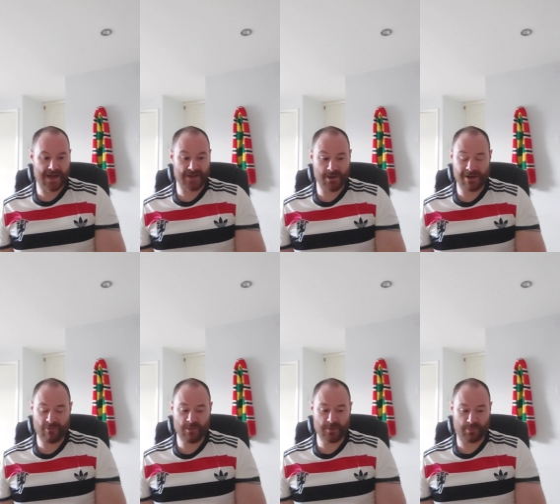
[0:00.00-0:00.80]
don't have a
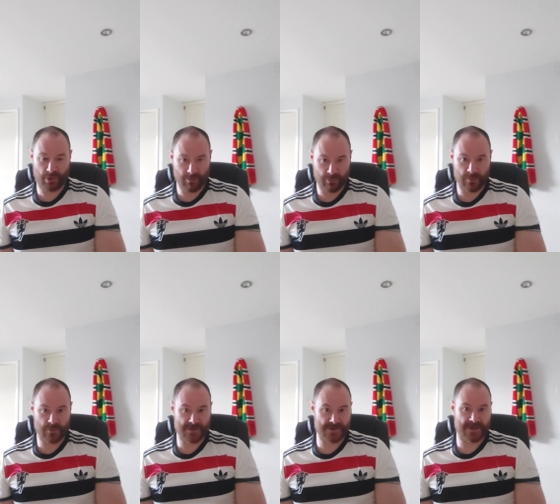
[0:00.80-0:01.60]
big problem
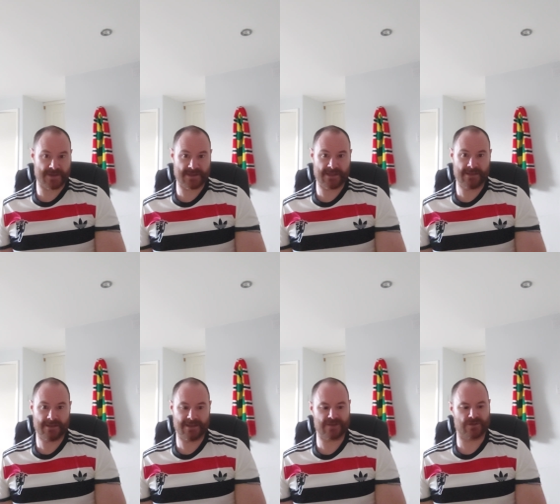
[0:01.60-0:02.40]
with Xerxes
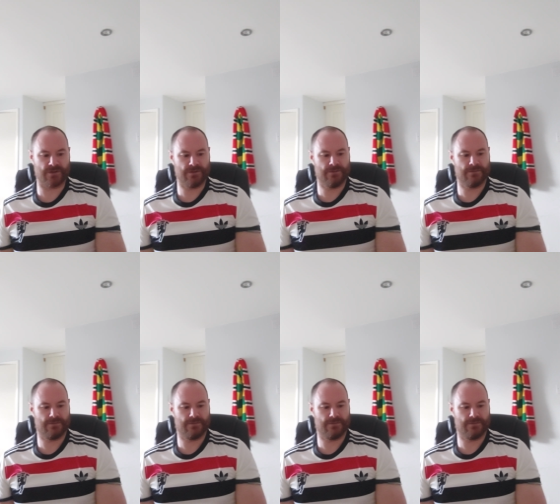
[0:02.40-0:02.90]
at all.